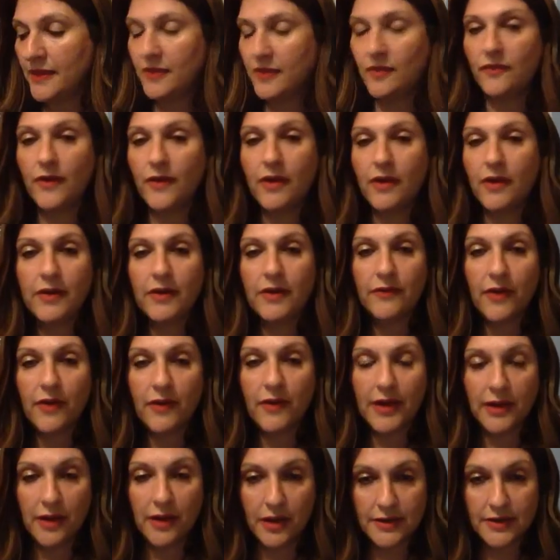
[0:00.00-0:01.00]
And the very,
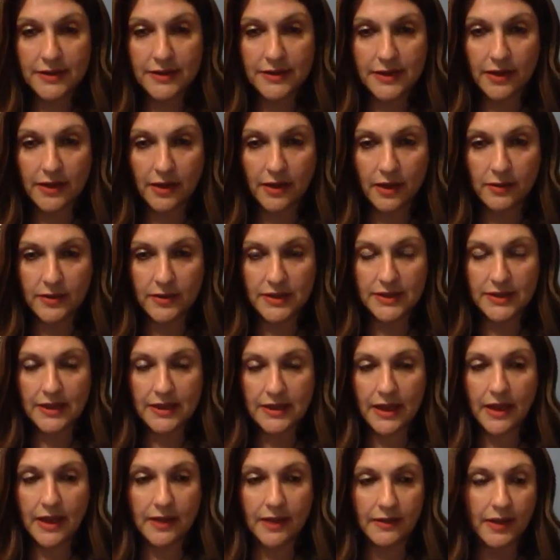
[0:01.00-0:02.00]
very last thing I would
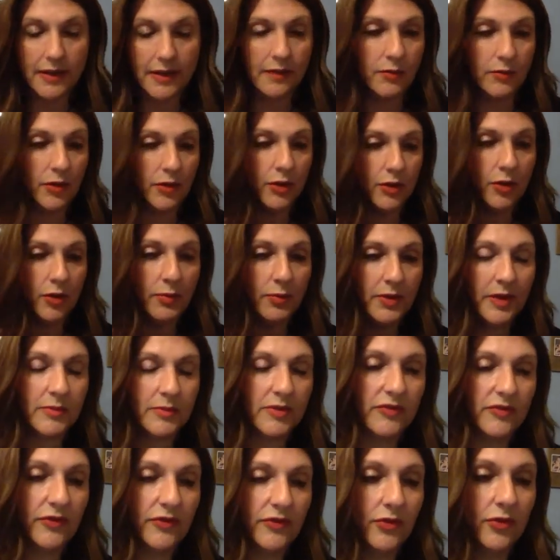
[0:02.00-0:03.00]
say, and then we'll open
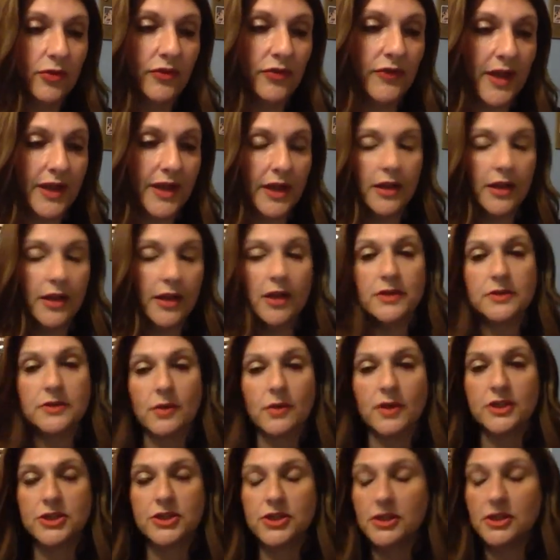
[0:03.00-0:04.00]
up the floor for any
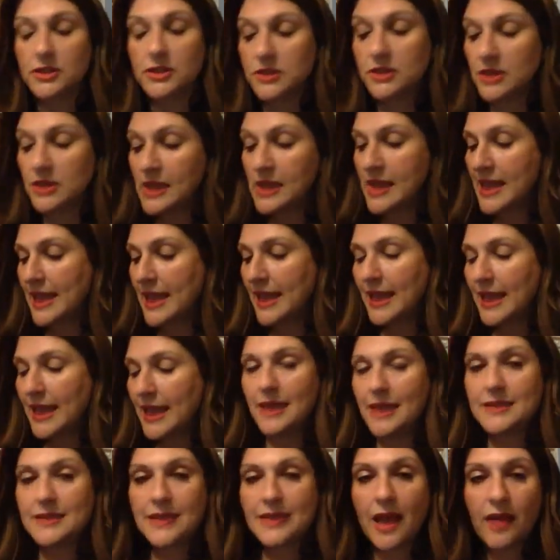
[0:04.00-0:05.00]
last questions,
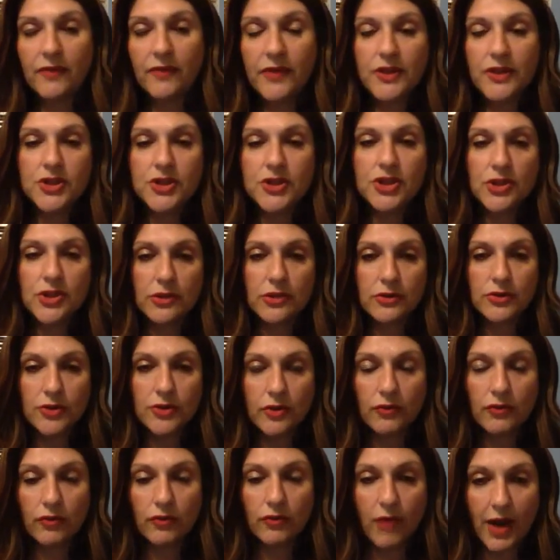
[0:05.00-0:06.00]
is have the
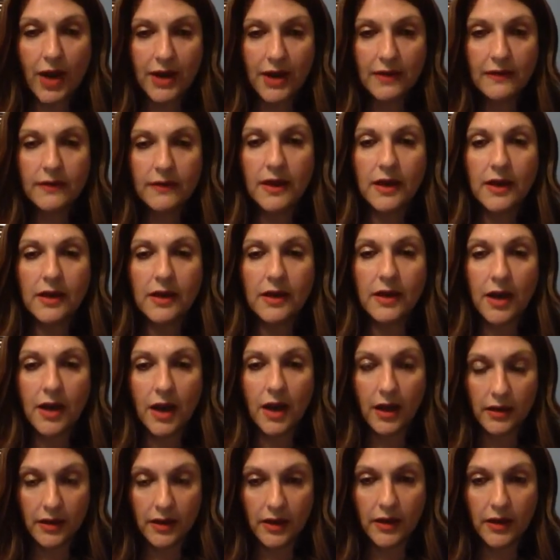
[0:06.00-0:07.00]
children write and
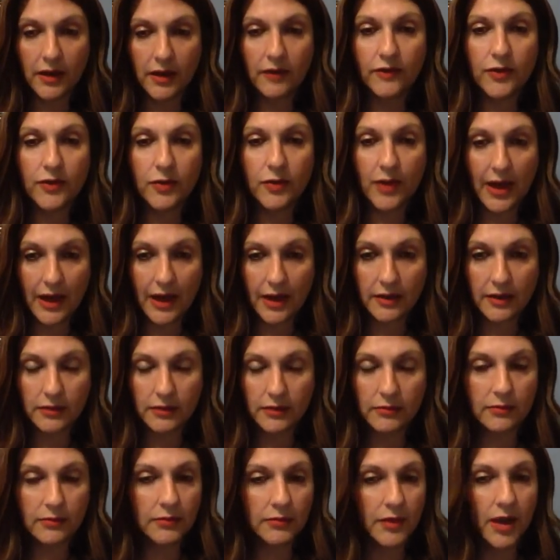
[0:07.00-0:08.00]
color if you
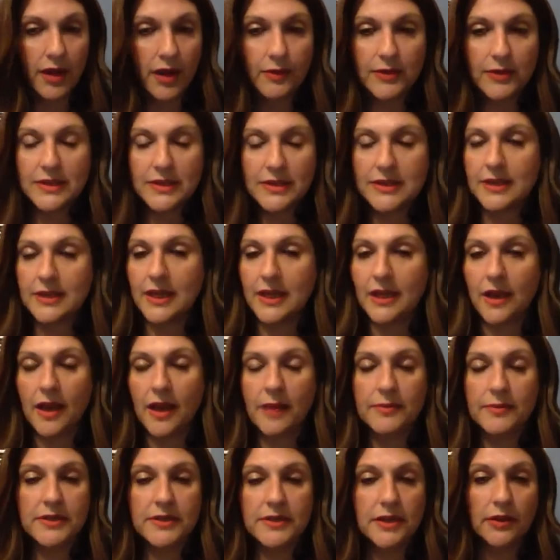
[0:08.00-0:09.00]
can. I would
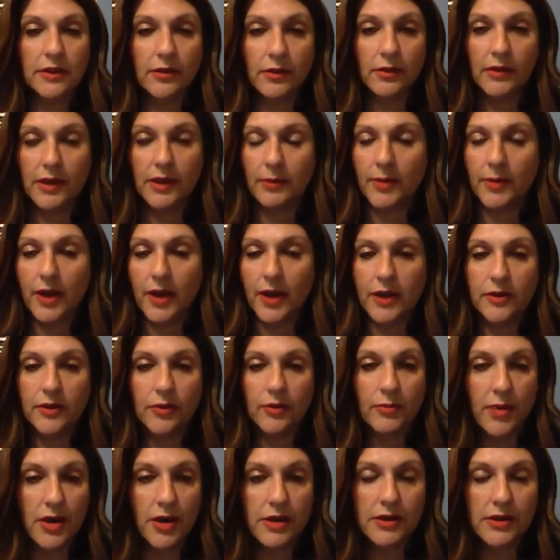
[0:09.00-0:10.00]
say absolutely buy
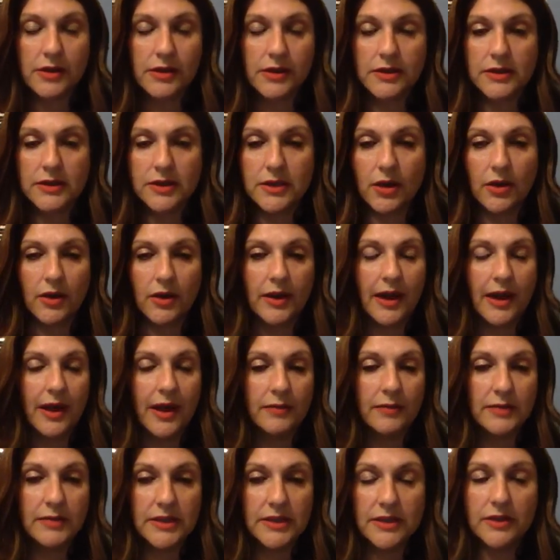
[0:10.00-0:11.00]
new markers on
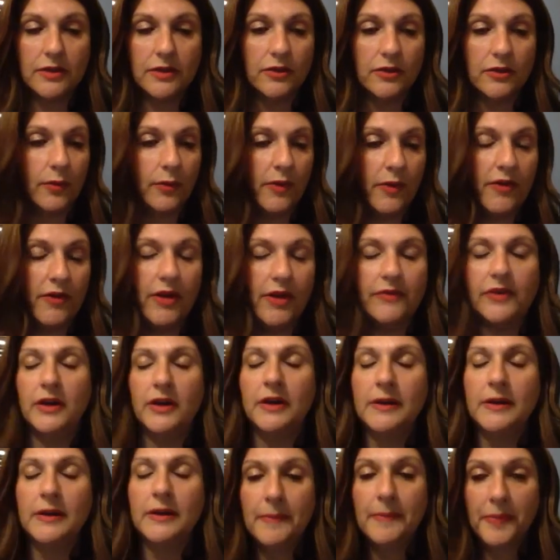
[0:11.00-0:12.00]
Amazon or
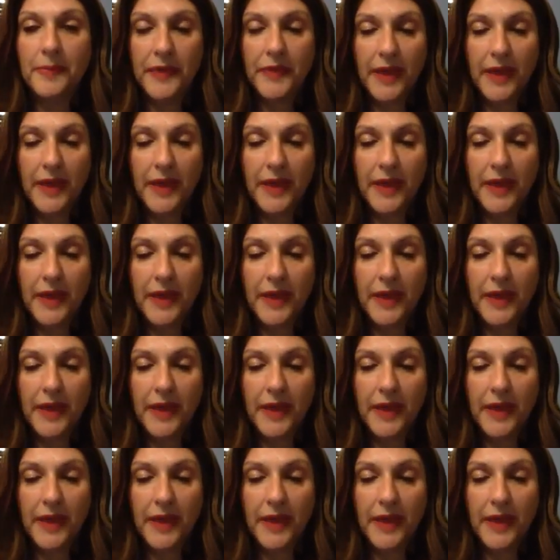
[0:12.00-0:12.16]
wherever